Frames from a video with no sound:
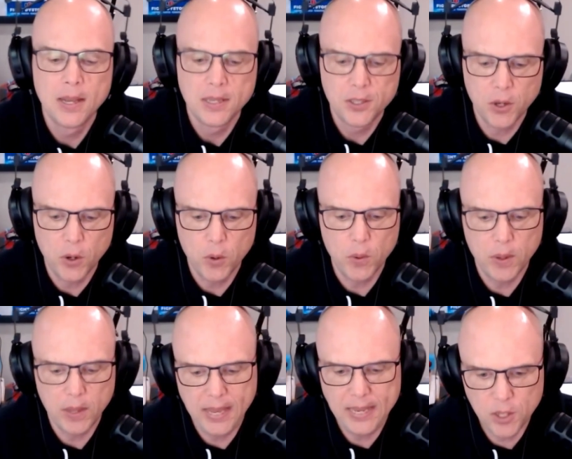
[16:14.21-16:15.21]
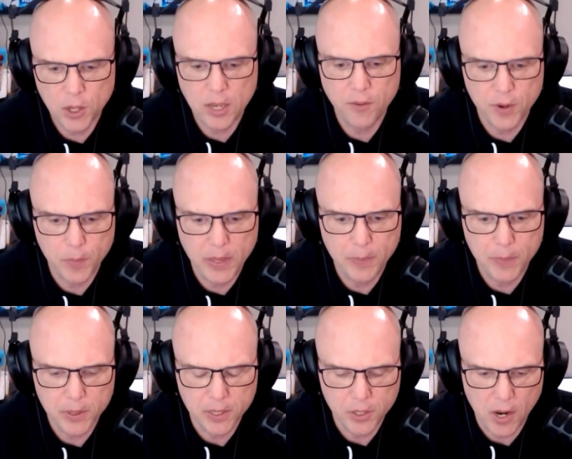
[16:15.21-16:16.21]
So he's looking for people
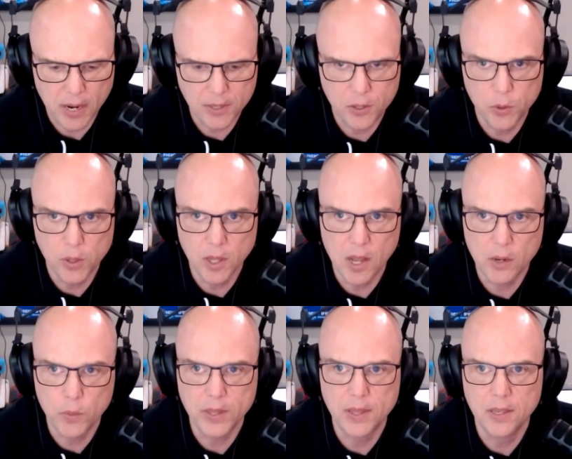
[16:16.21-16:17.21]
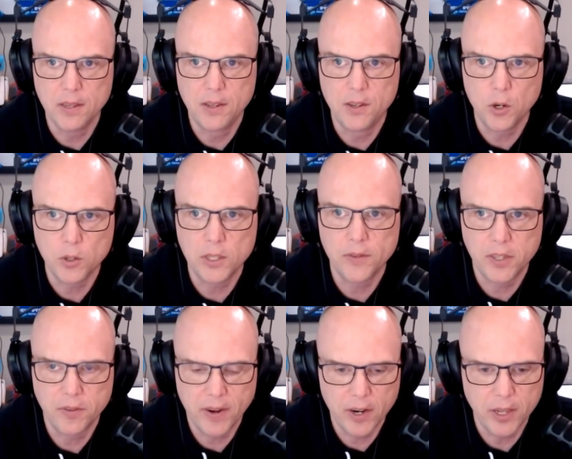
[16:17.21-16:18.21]
to talk to along with the Joseph
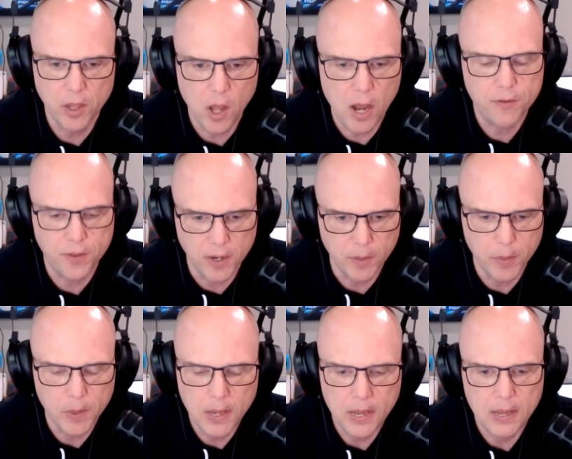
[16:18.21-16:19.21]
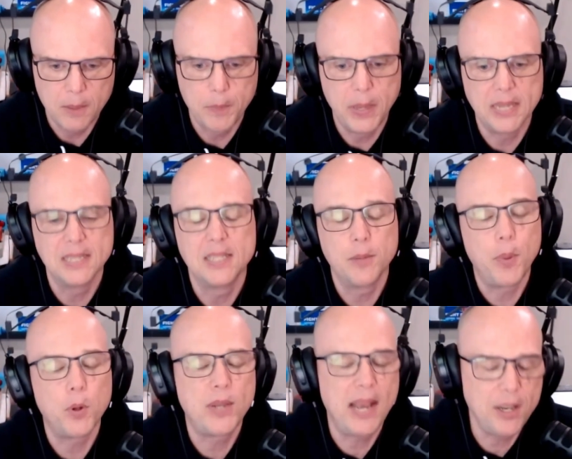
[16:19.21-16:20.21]
Saveri law firm, because it's a
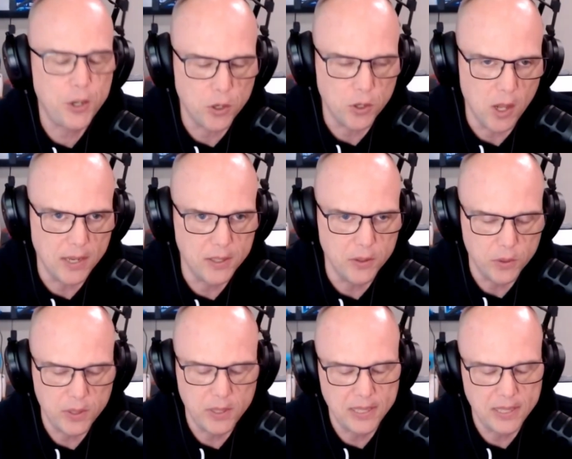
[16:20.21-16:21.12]
potential lawsuit.